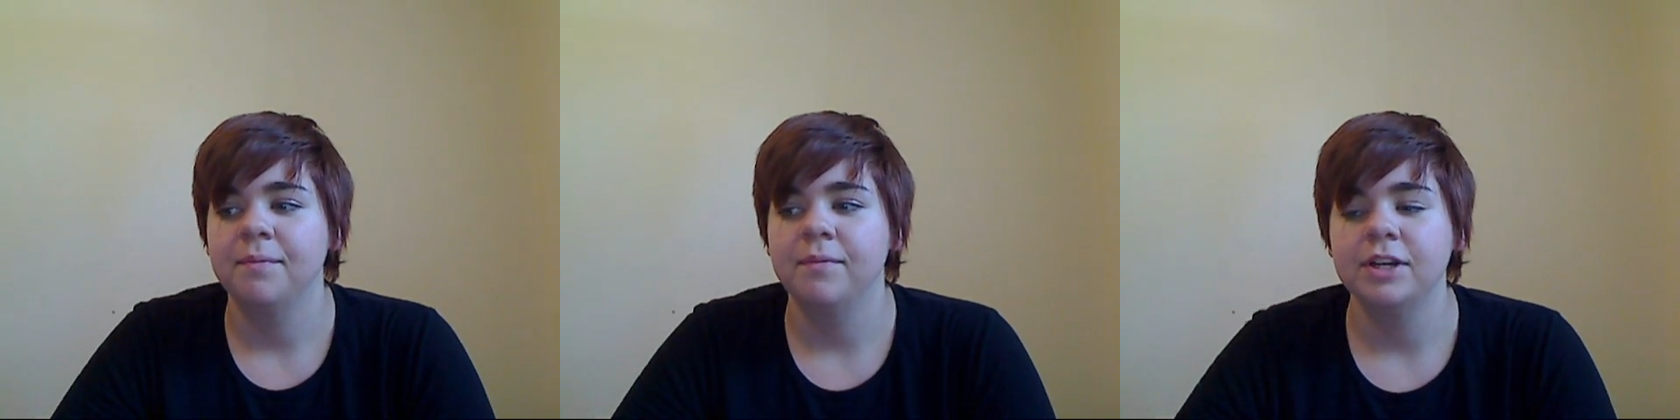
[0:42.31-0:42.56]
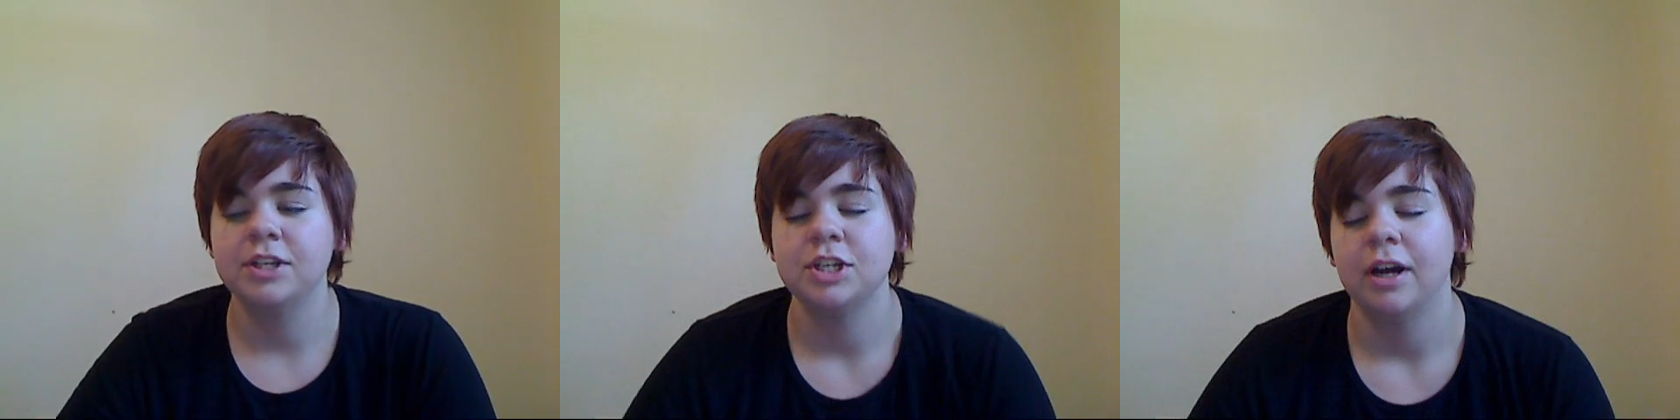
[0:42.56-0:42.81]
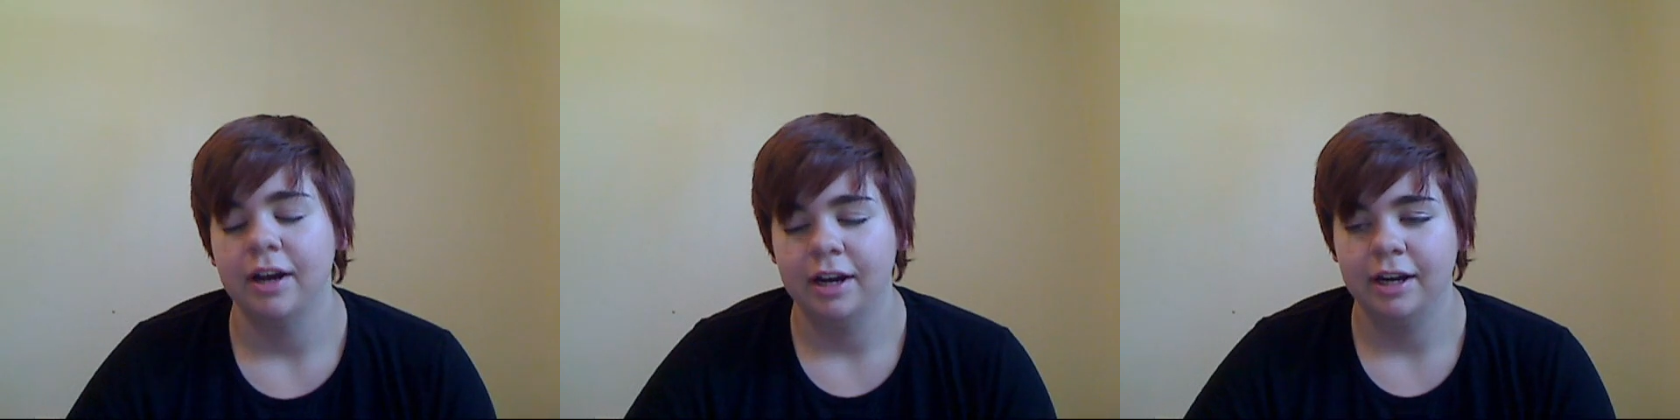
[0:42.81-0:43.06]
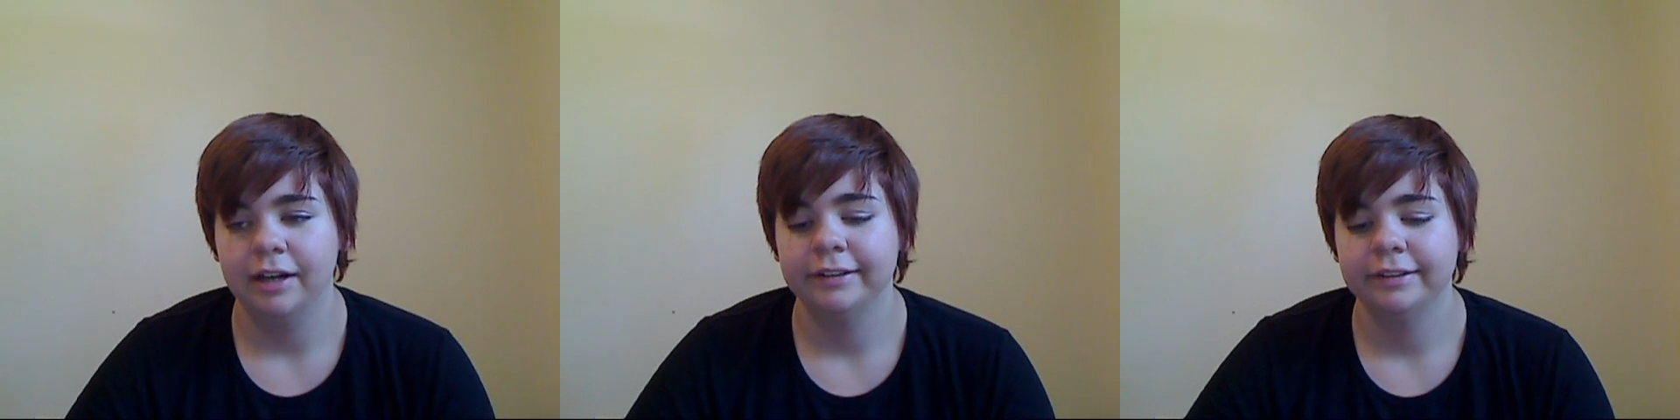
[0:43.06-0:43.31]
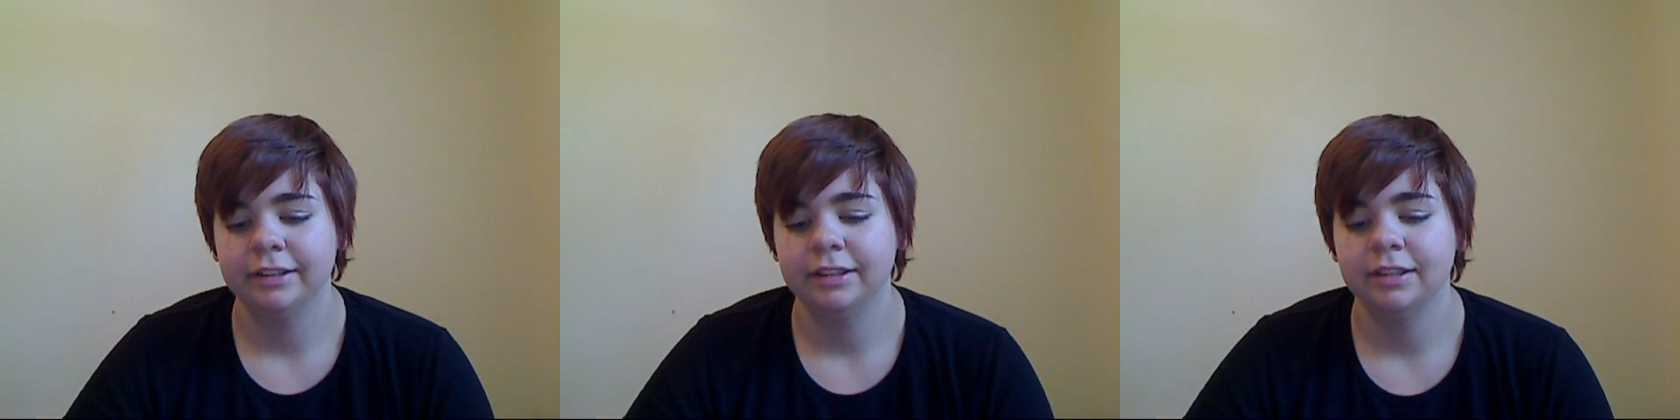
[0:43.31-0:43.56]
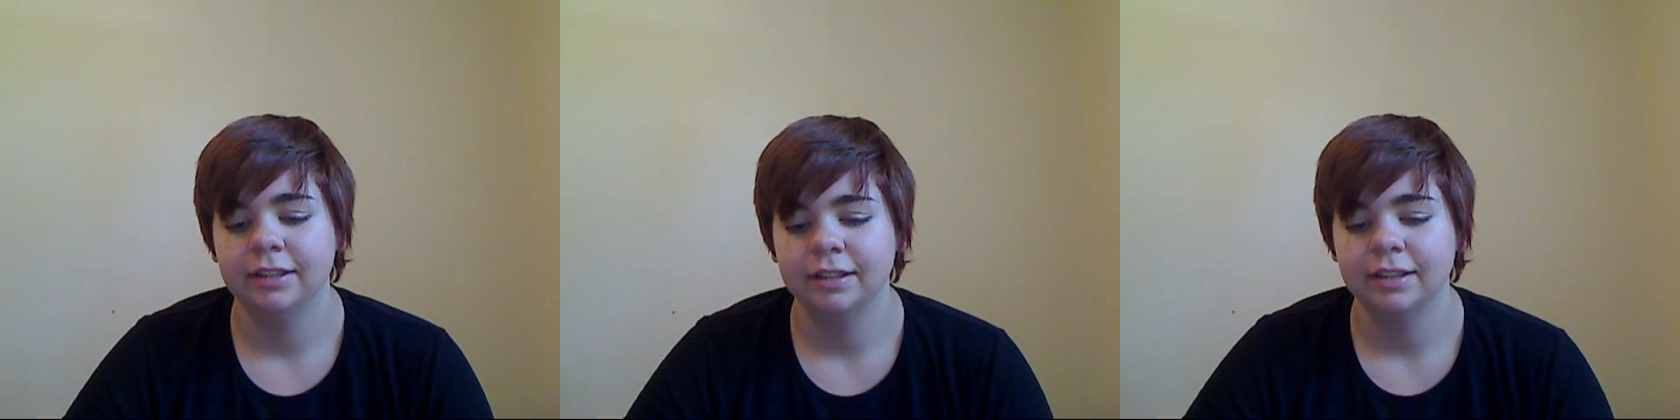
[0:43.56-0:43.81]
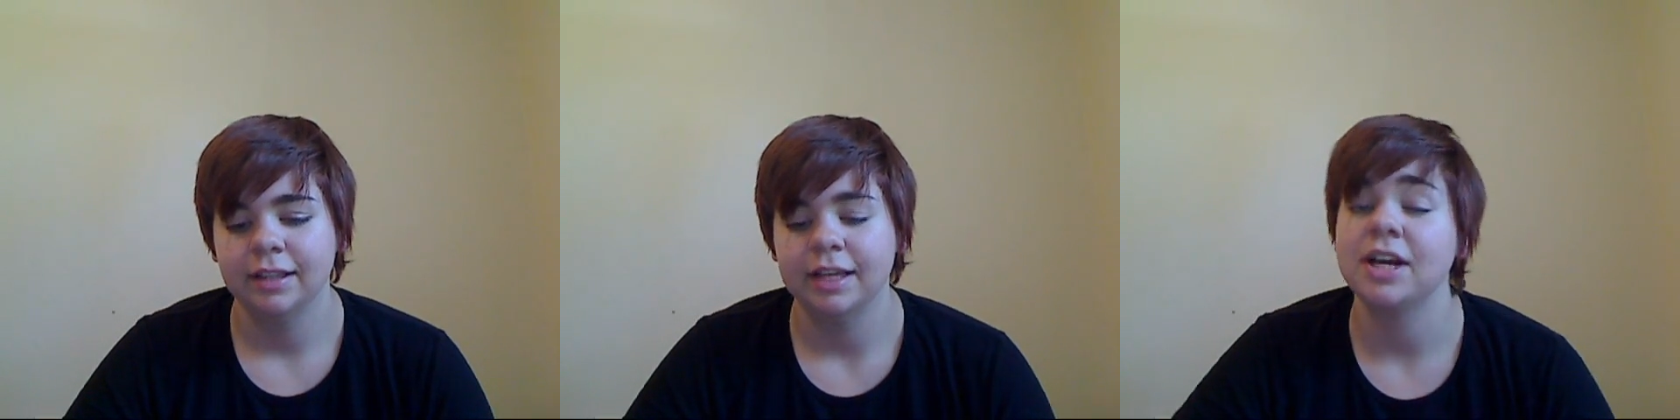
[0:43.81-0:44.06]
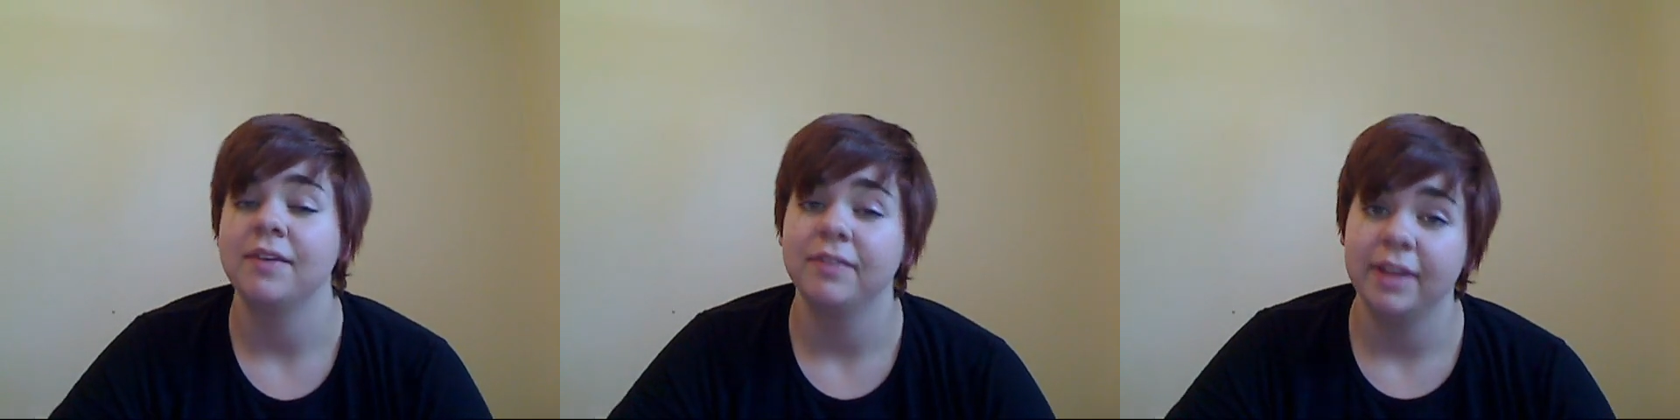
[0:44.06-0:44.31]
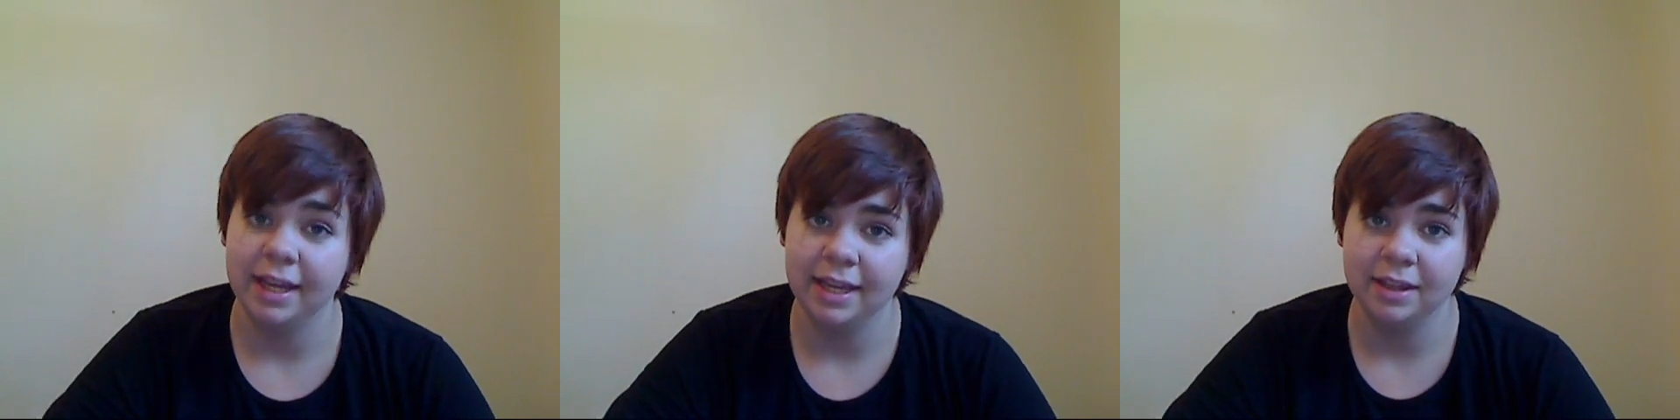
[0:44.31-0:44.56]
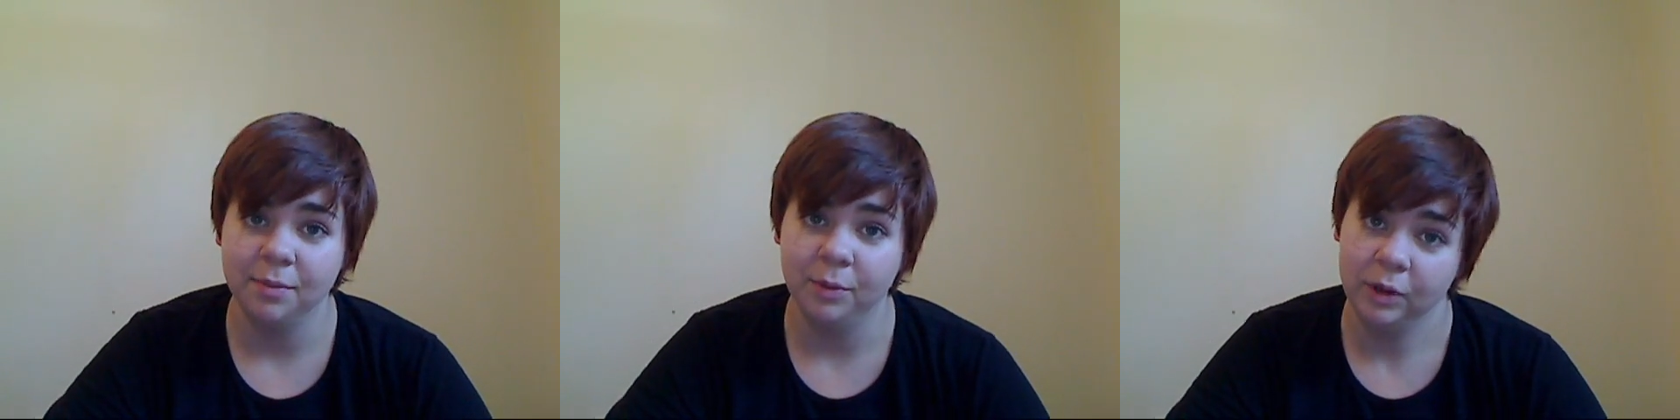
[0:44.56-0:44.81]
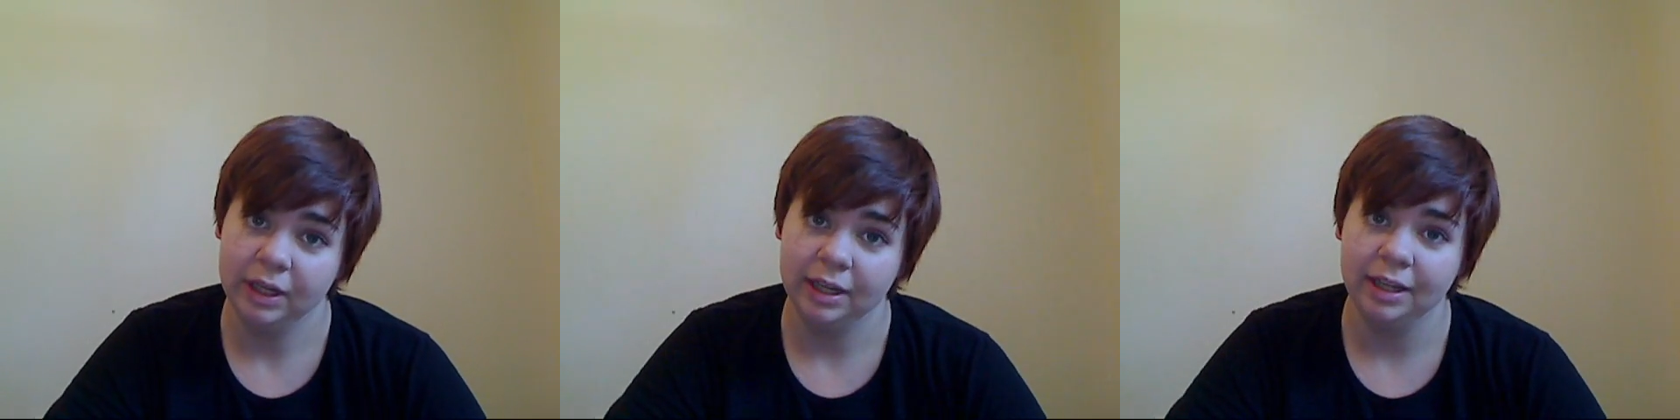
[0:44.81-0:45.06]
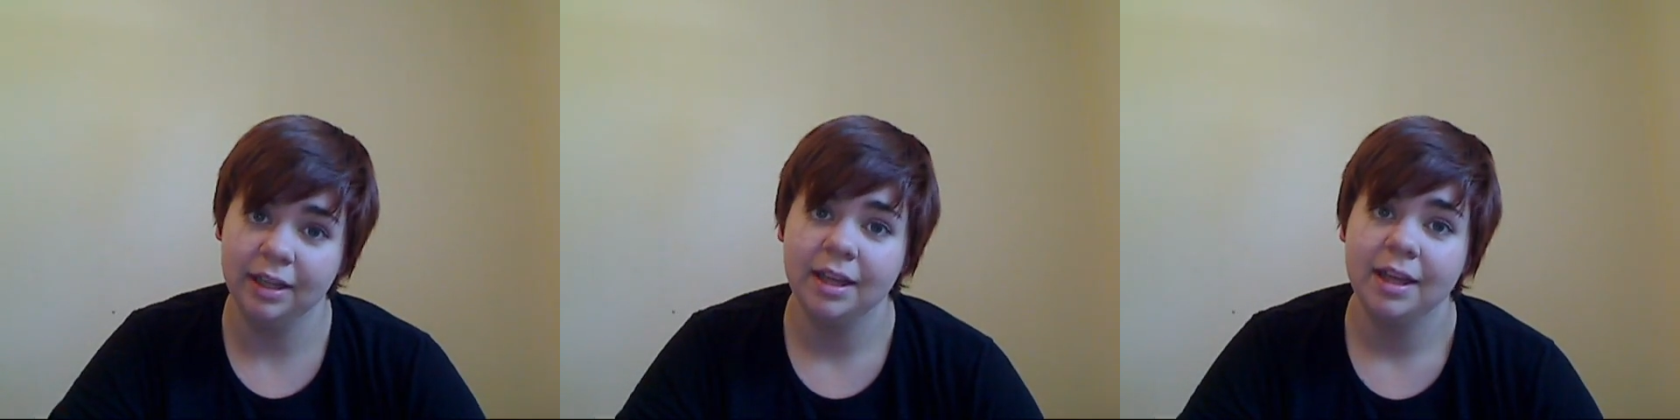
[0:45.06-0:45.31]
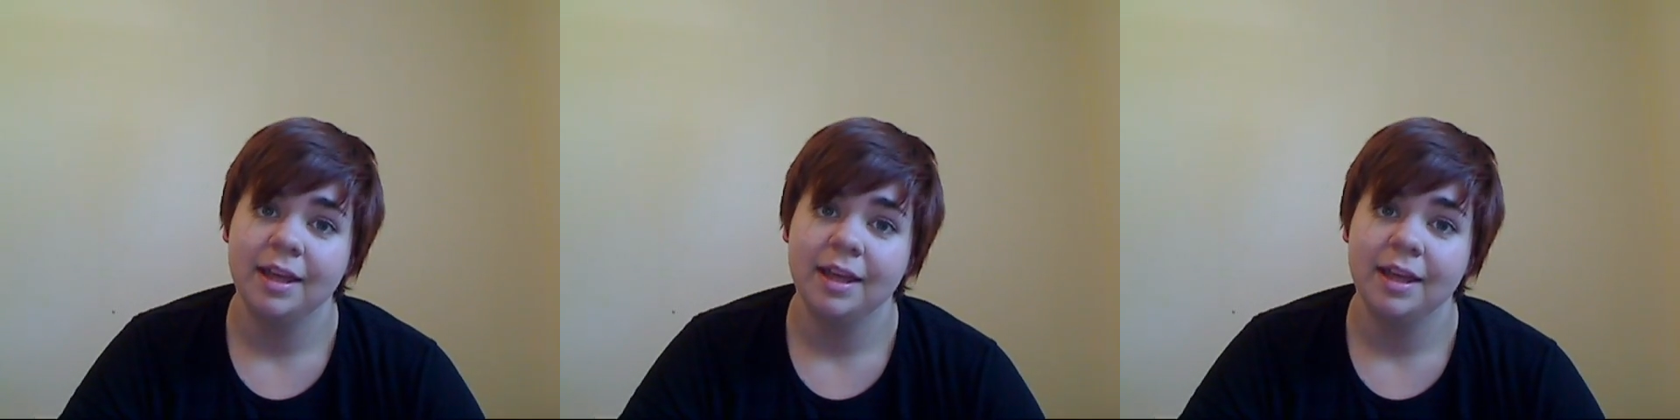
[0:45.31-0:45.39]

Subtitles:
which are "Atchafalaya in the Morning,"